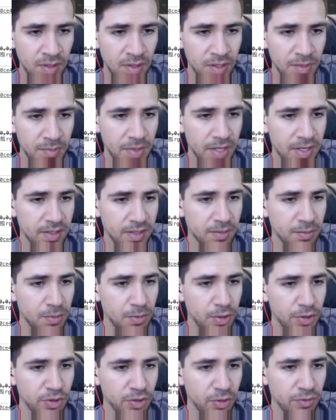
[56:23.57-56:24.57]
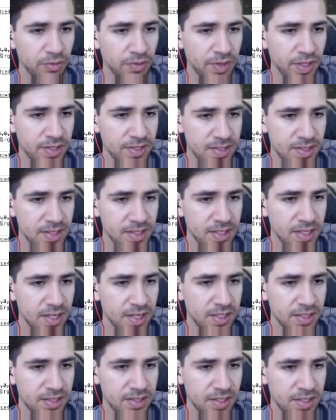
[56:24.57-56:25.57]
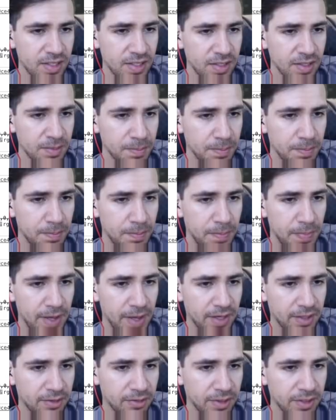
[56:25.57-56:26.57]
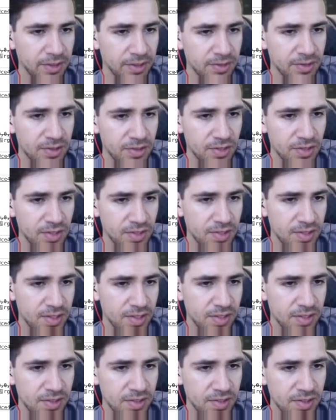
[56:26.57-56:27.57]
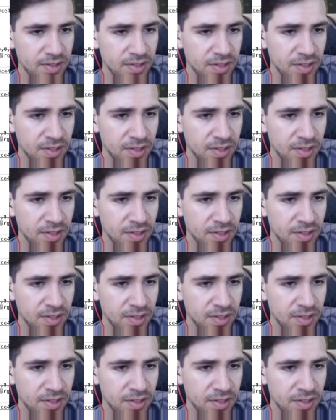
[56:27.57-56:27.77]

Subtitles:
I'm adding pointer events none to the backgrounds just because